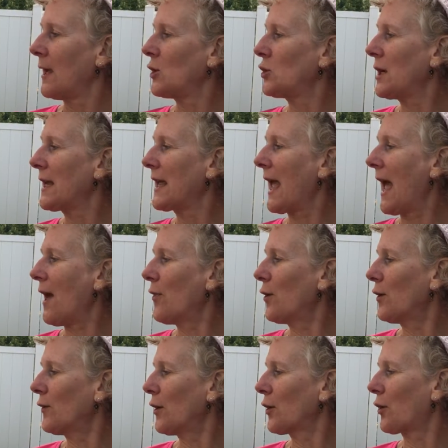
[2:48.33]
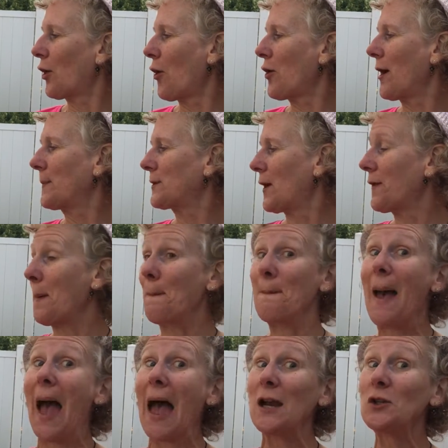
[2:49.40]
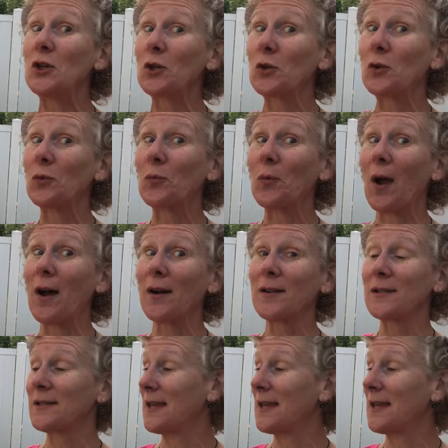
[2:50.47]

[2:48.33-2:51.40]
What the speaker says: She gathered the grown-ups on the magical rugs,